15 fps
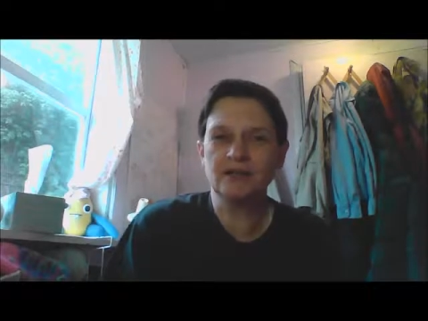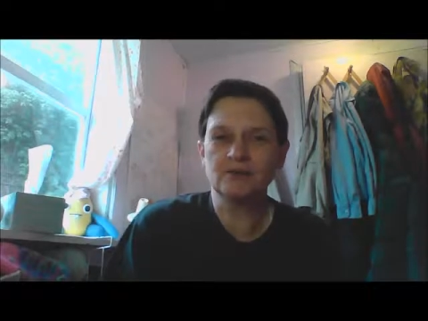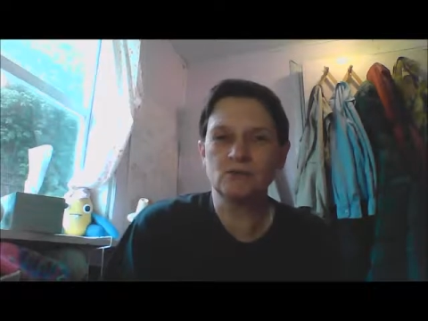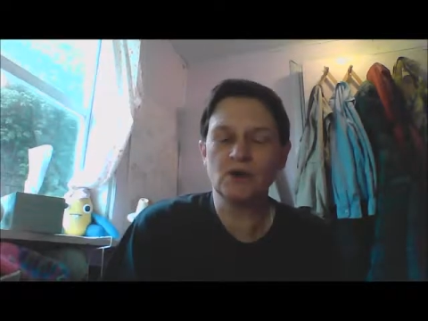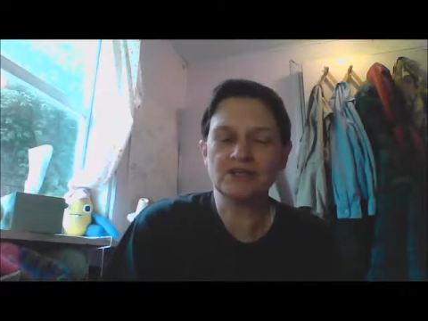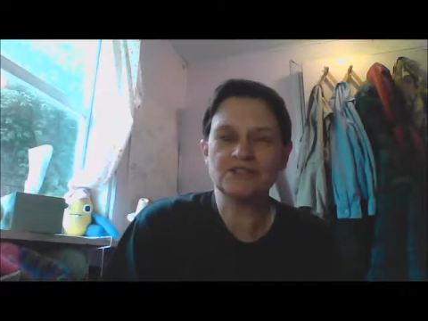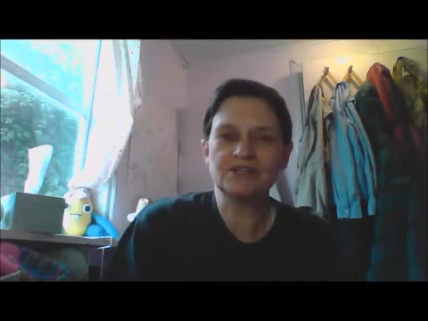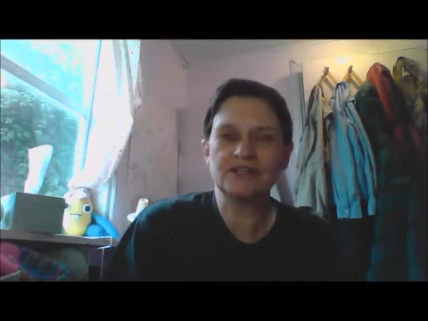
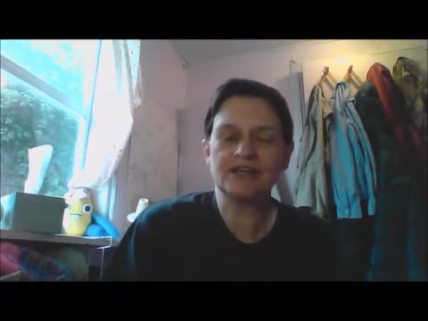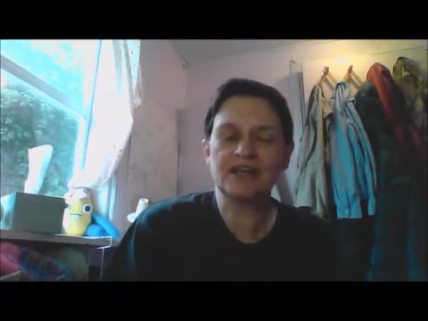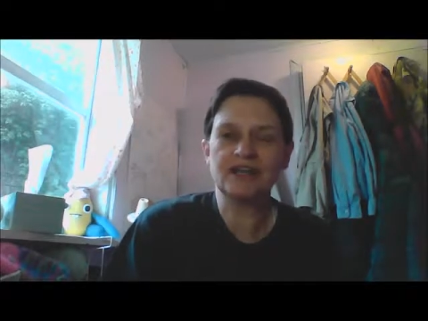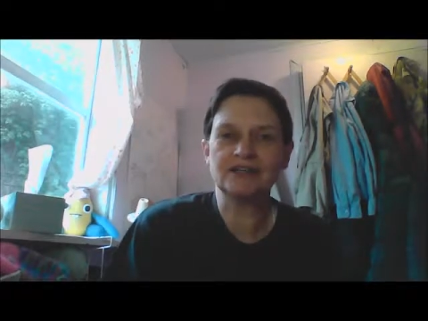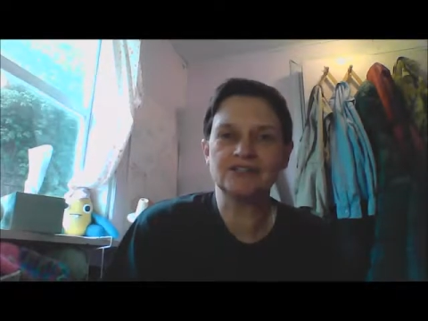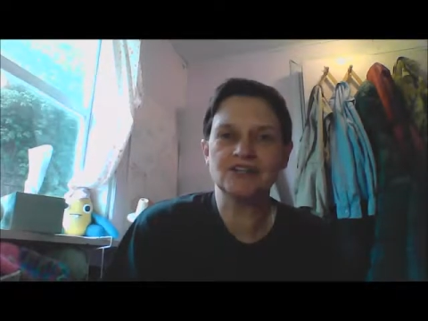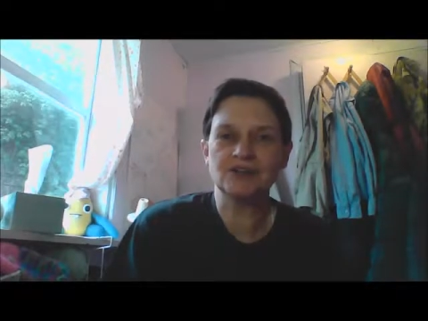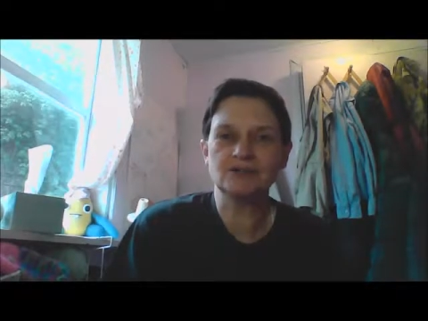watching
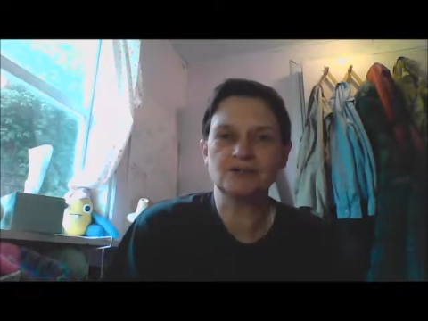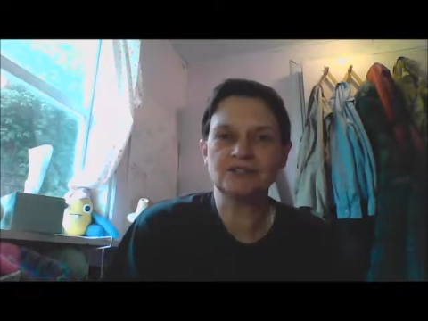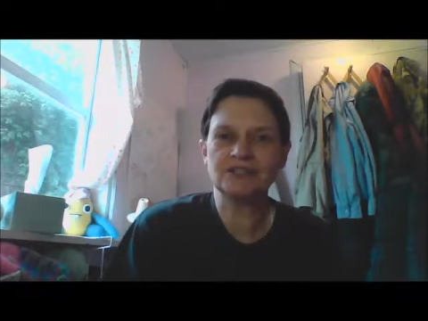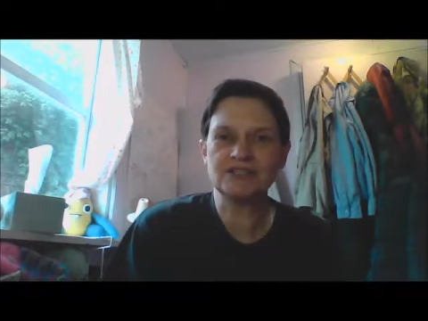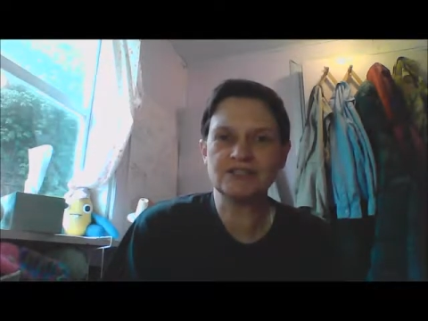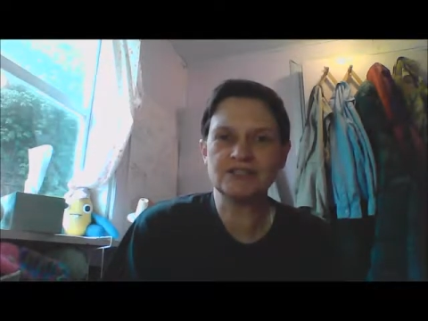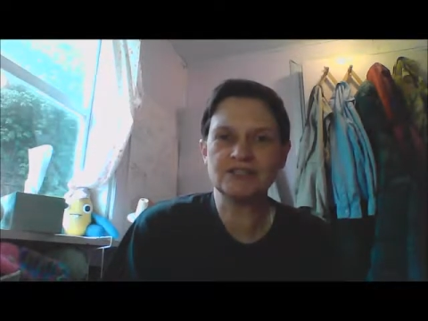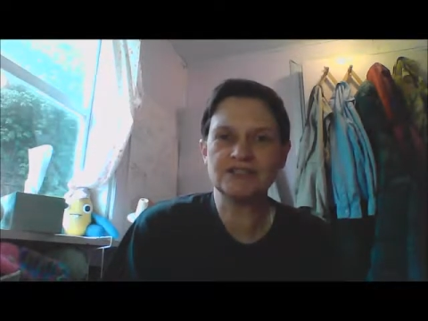Kay
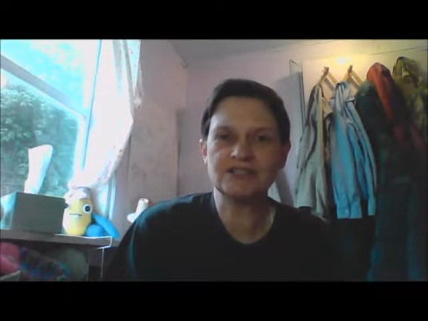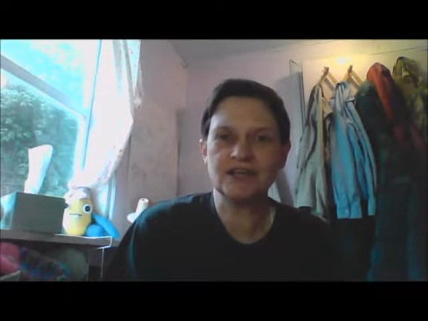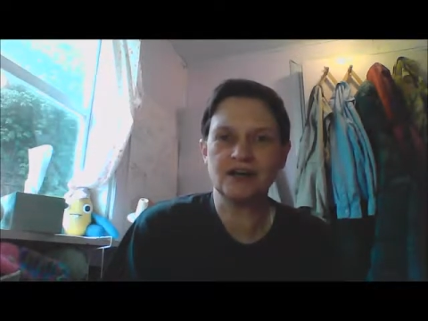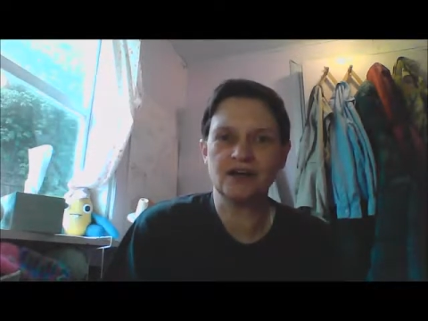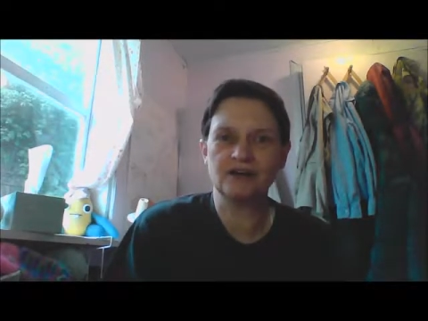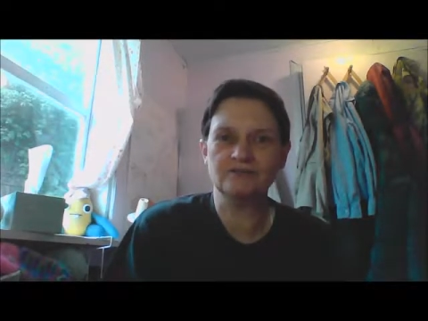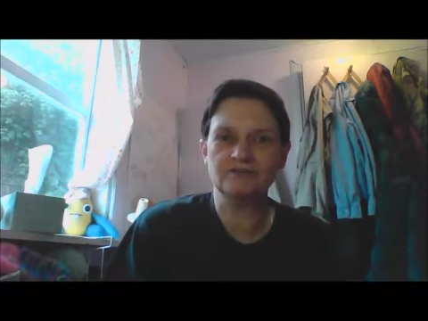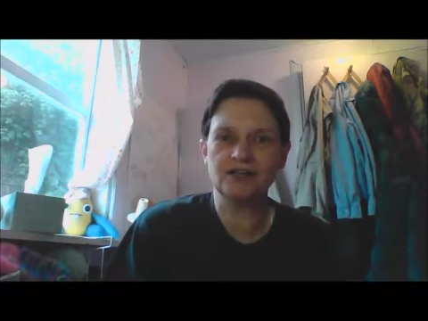Jones's
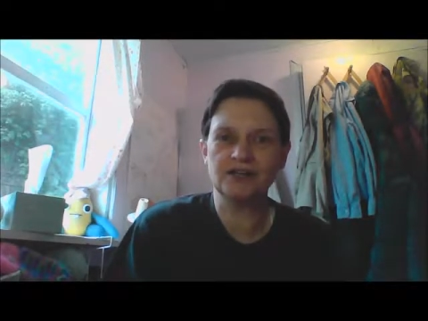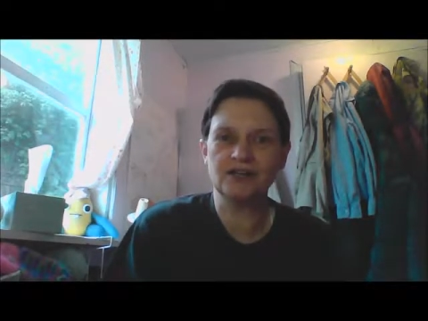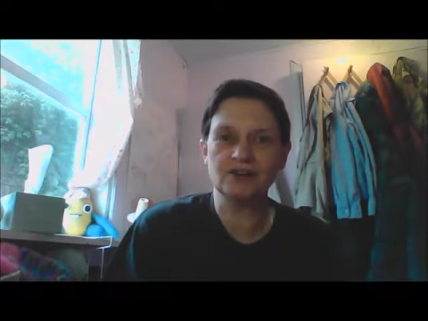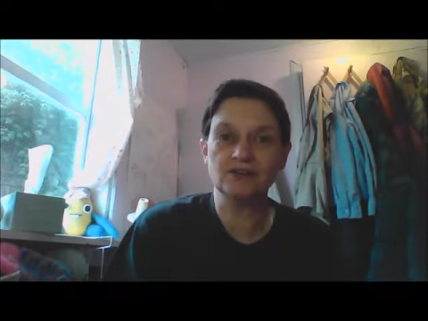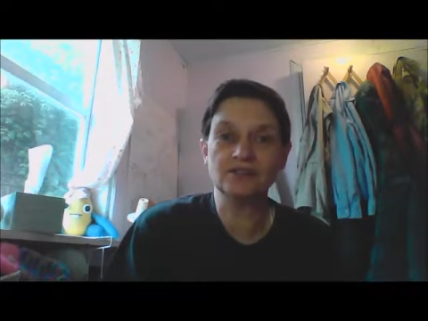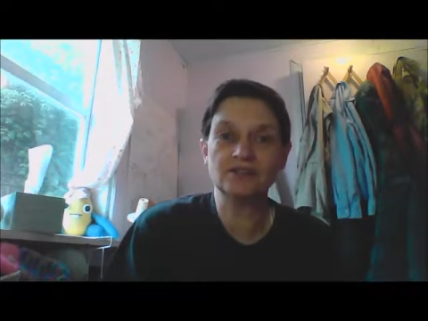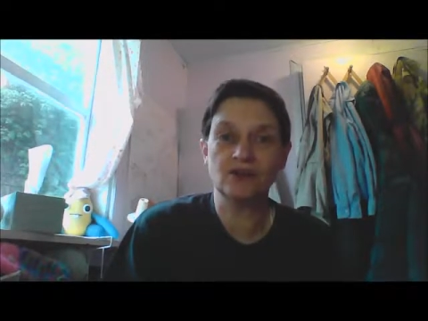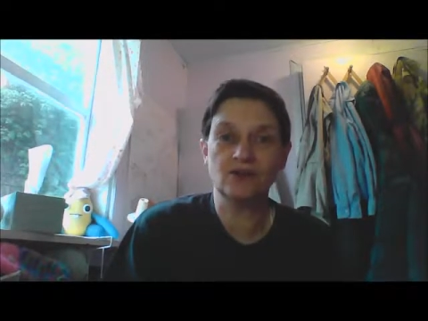
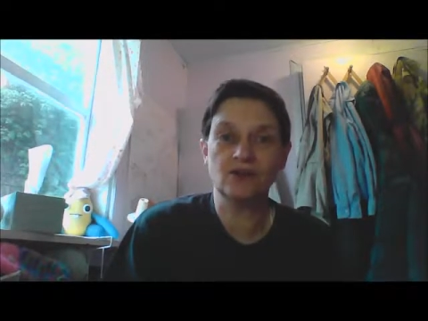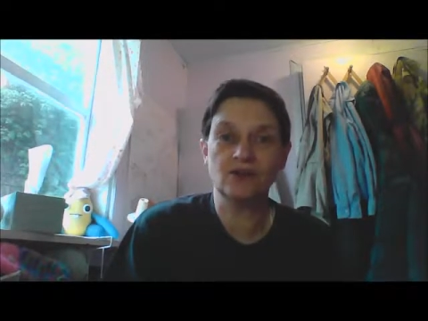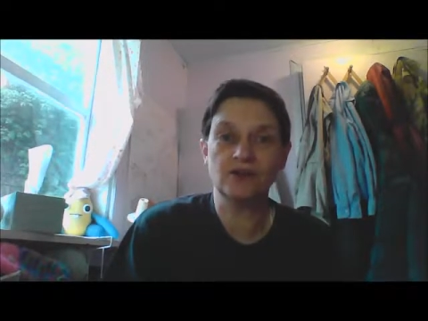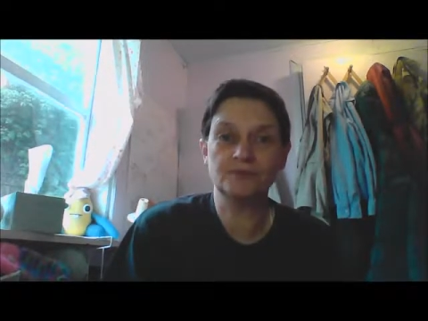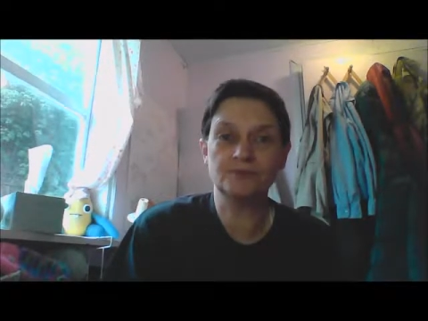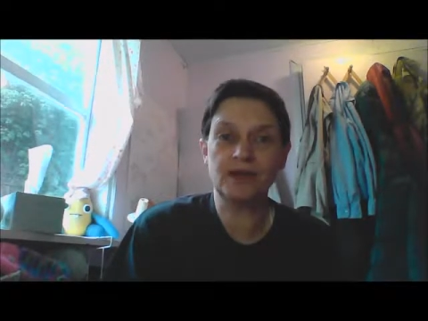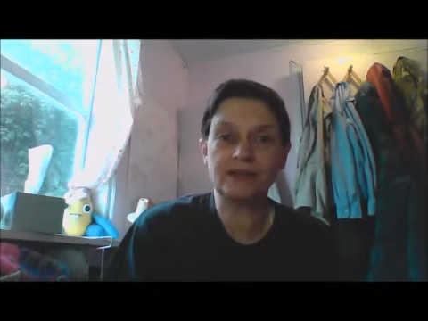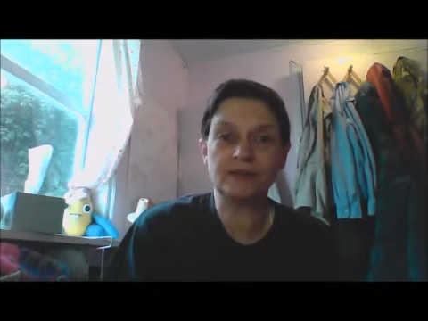videos
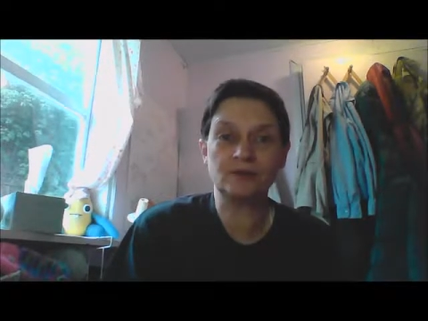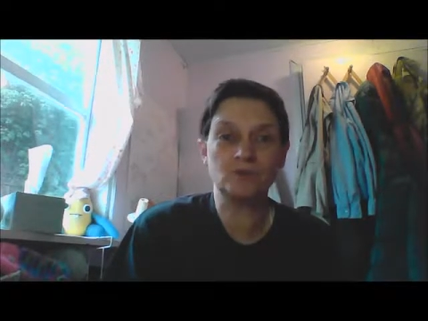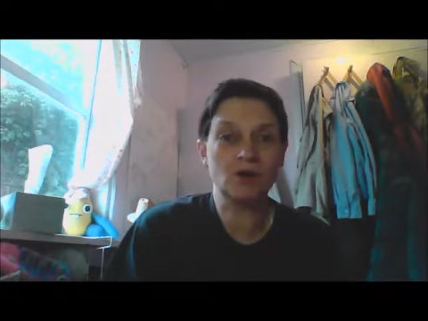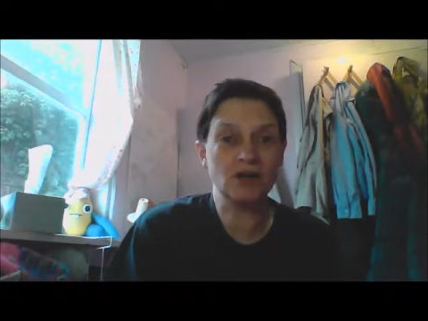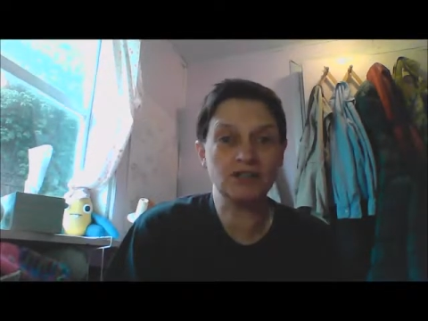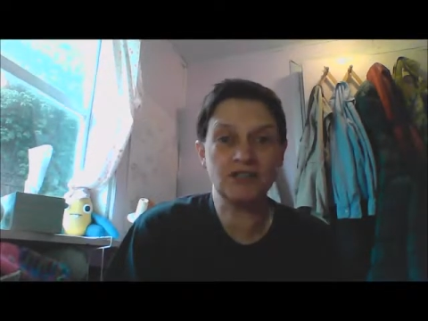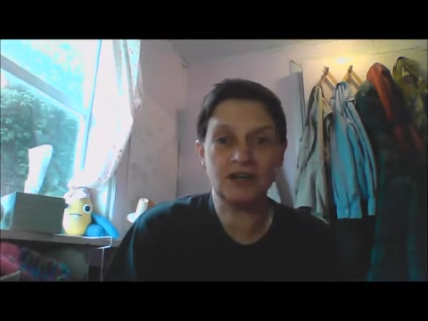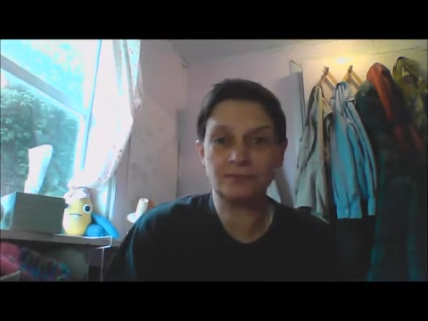on making
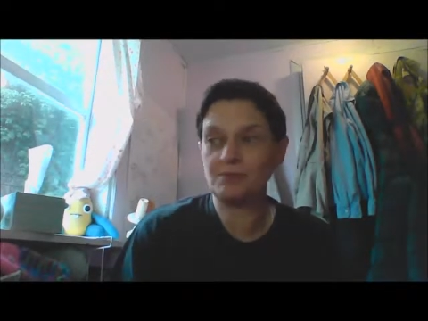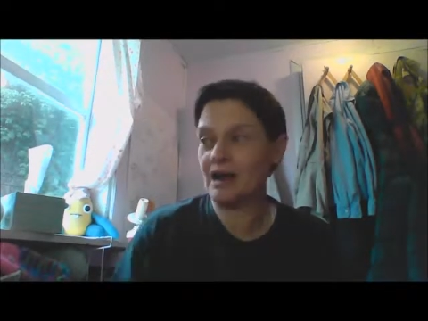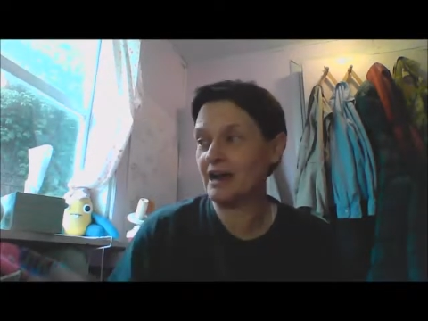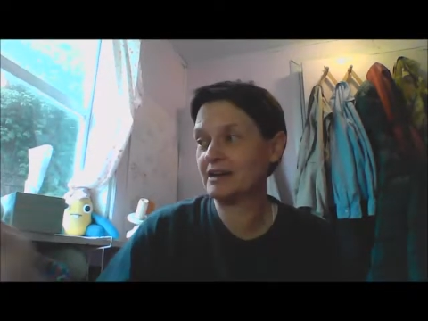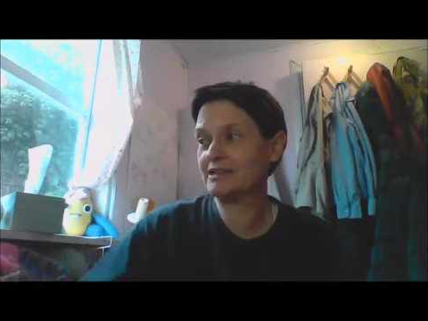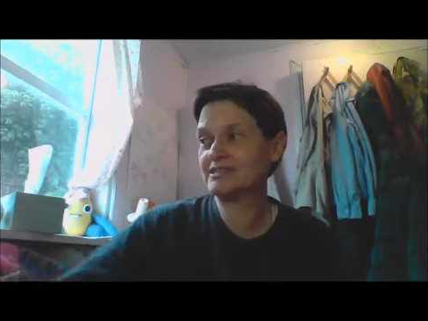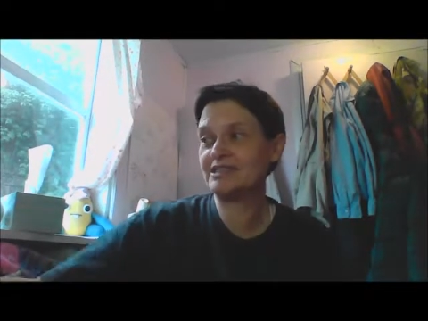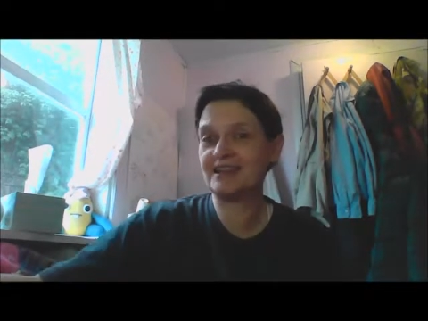project
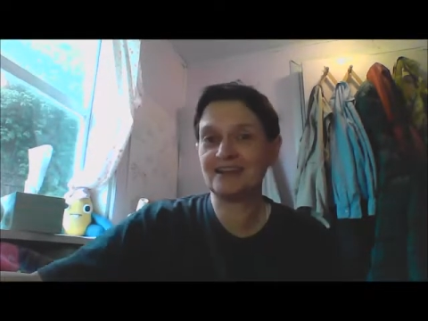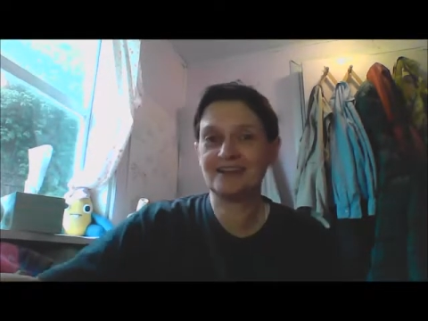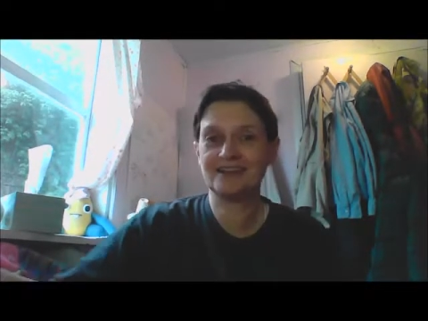bags.